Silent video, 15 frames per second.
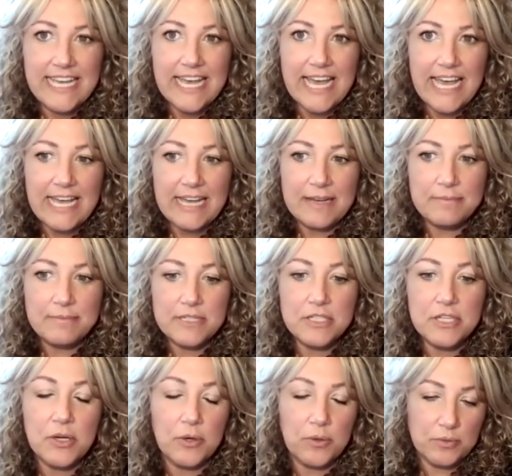
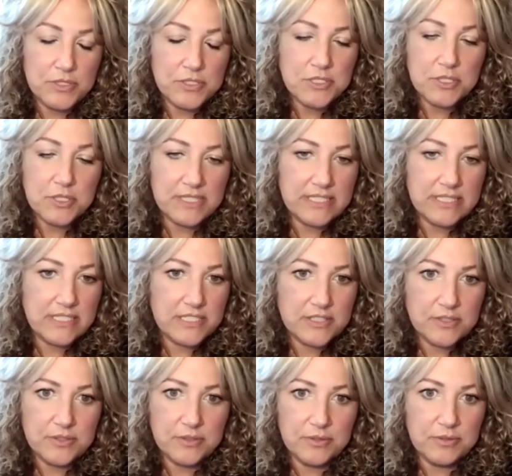No, you don't need to
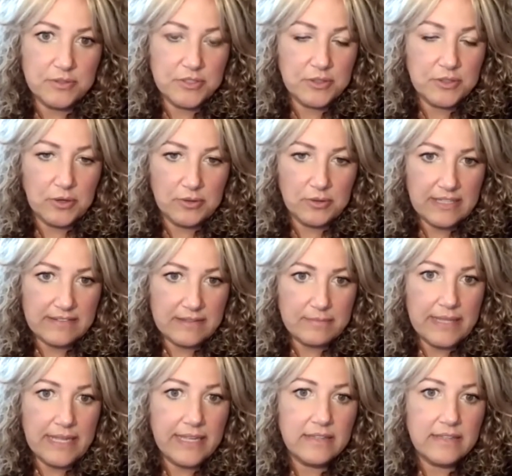do your own lesson
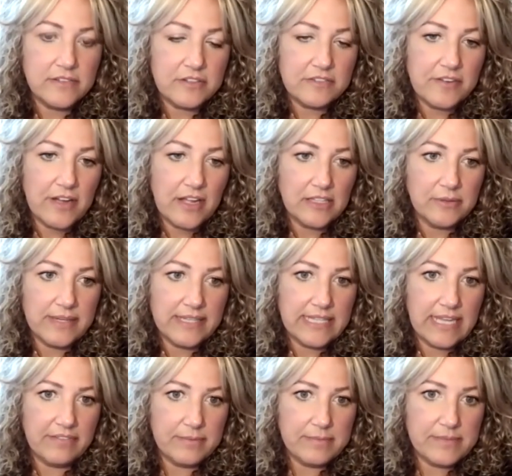plans. You're following
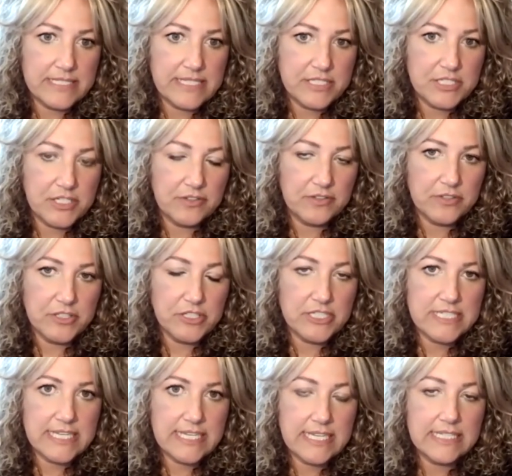that from the teacher. So you're
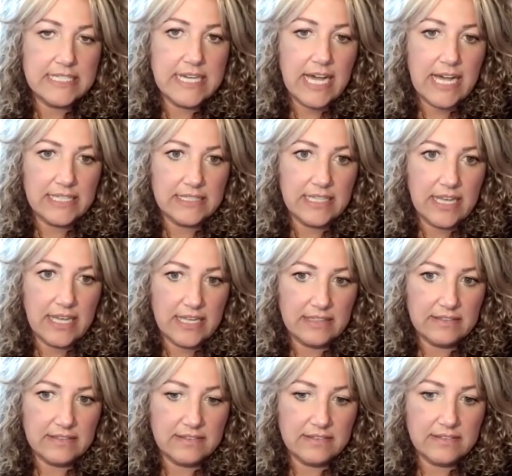taking
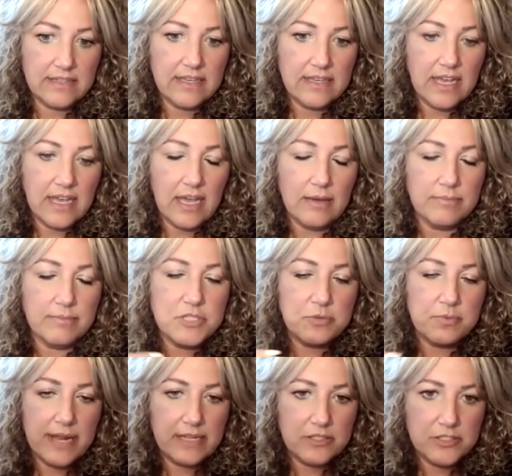guidelines,
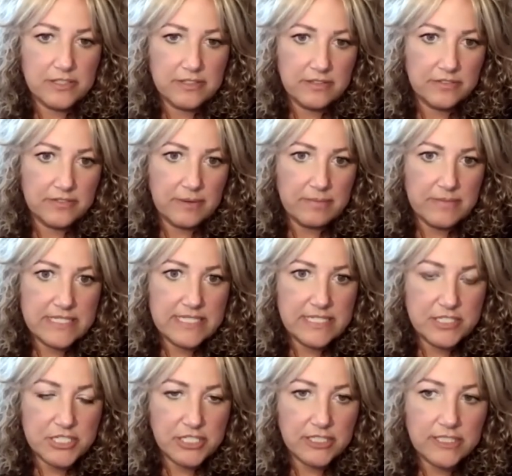directions from the
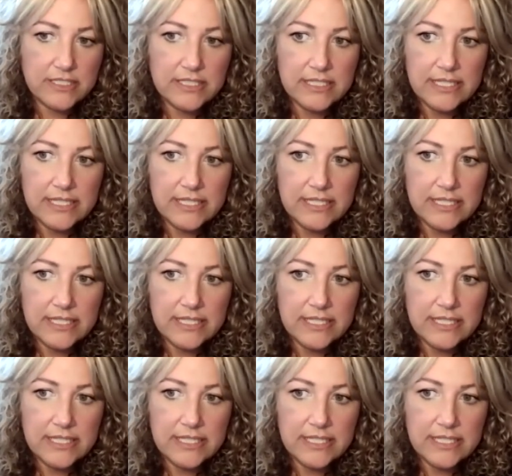teacher.